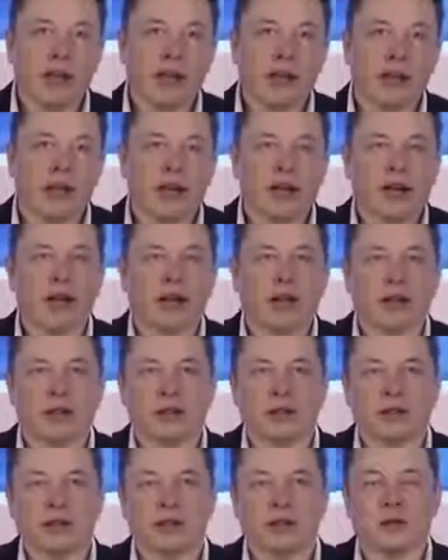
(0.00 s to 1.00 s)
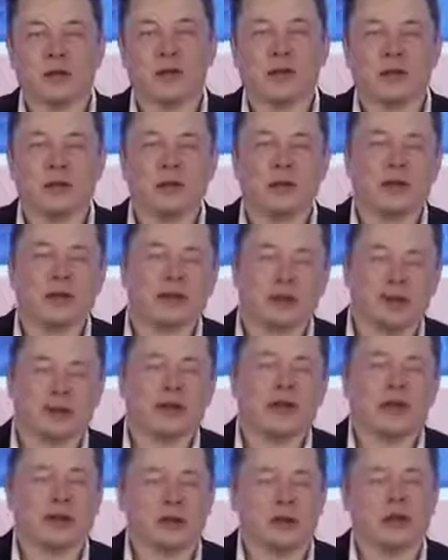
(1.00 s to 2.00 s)
And I know there's sort of some people
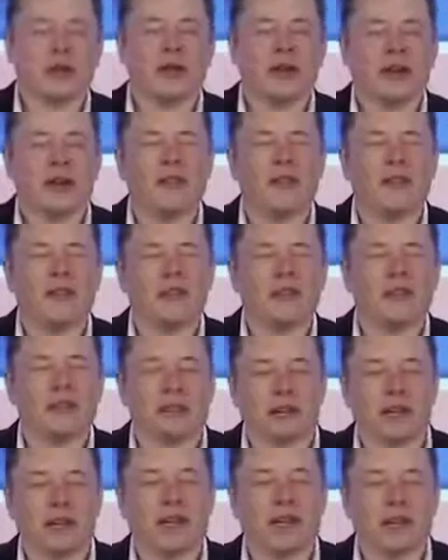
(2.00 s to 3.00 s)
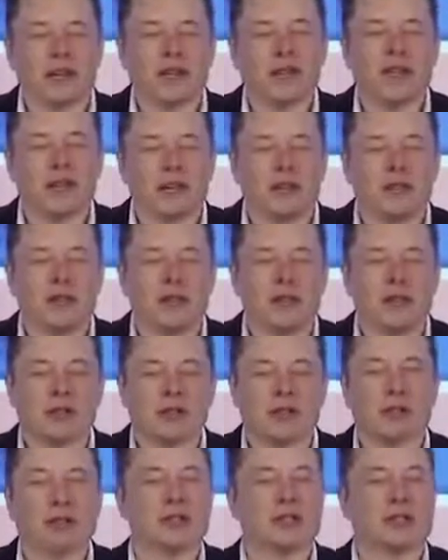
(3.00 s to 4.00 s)
think like, well, I'm only going to stop for like 10
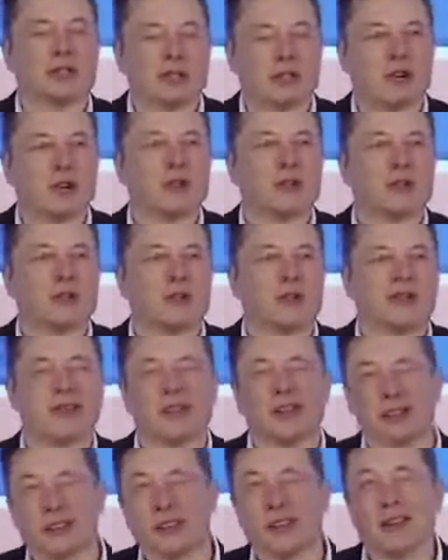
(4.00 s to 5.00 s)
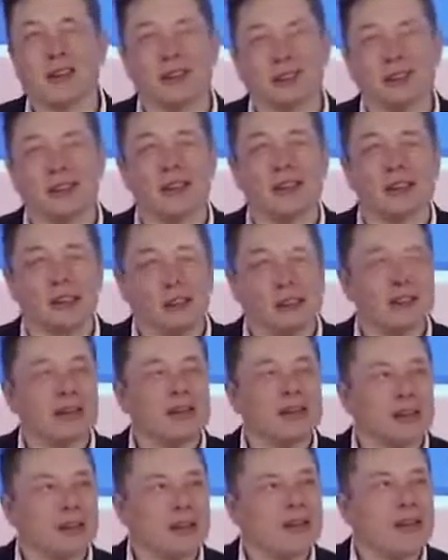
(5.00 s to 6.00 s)
minutes on a 6-hour drive. I'm like, okay,
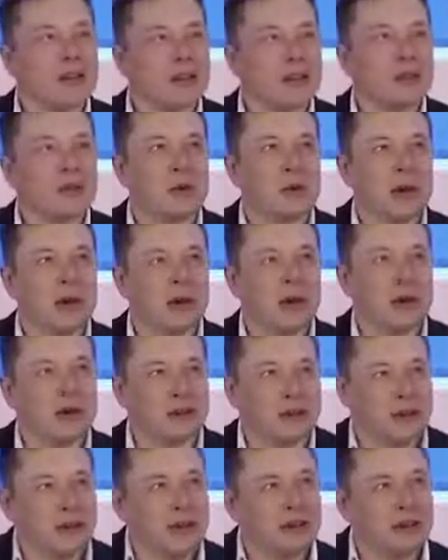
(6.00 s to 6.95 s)
that's rare.